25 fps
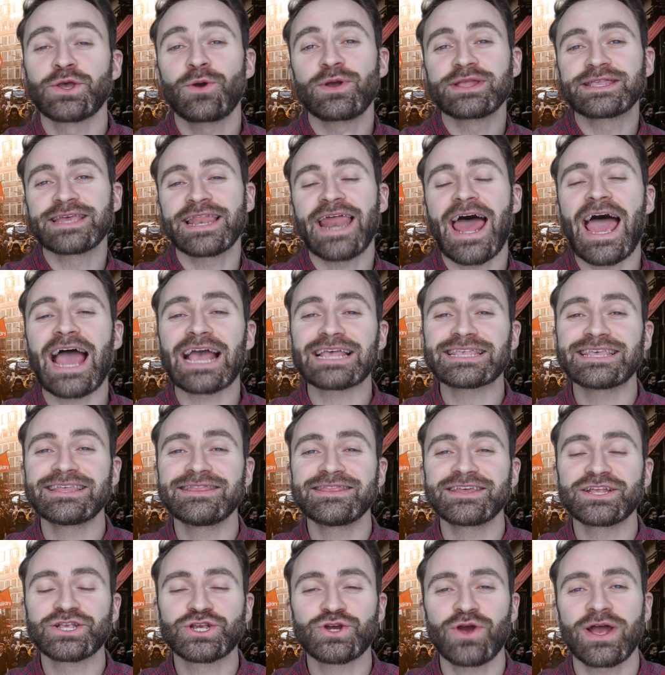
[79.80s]
So it's an
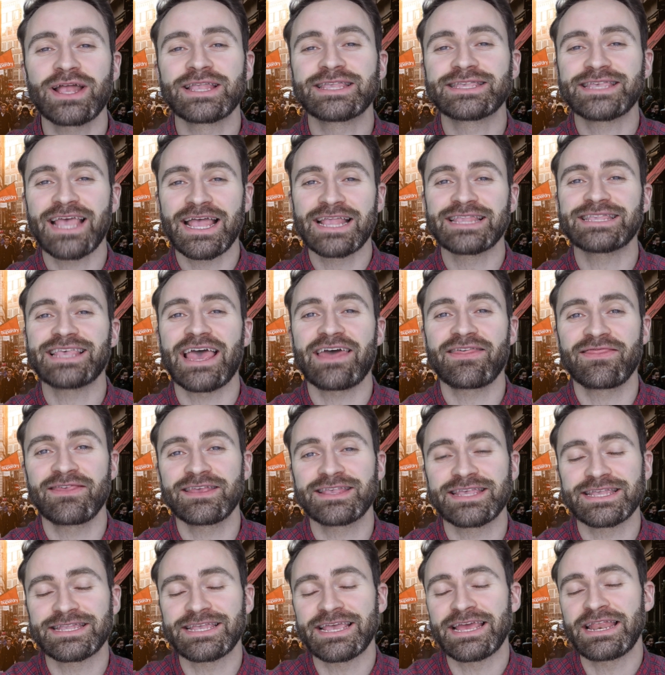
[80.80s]
accent that transcends
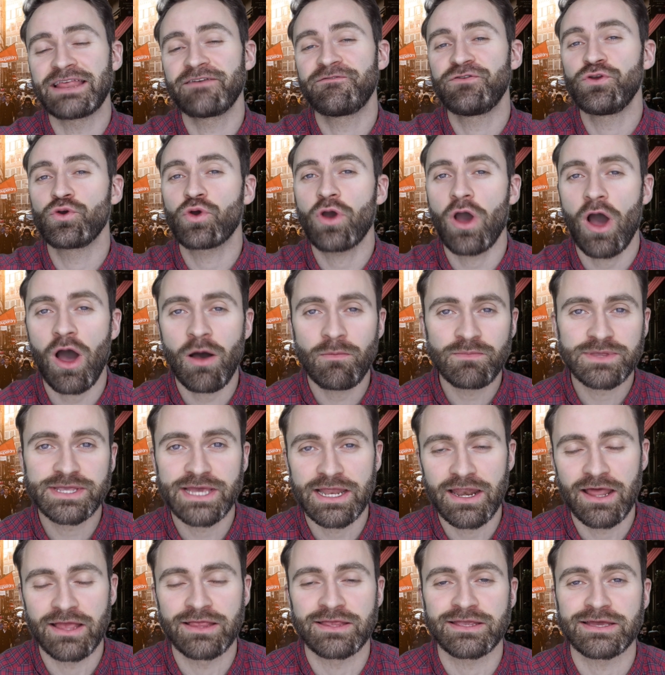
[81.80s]
ethnicity, and if you come
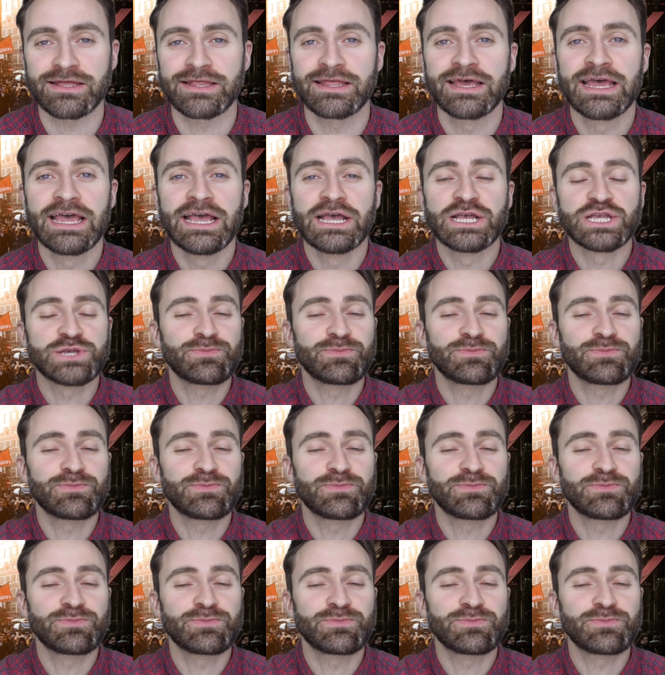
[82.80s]
to London,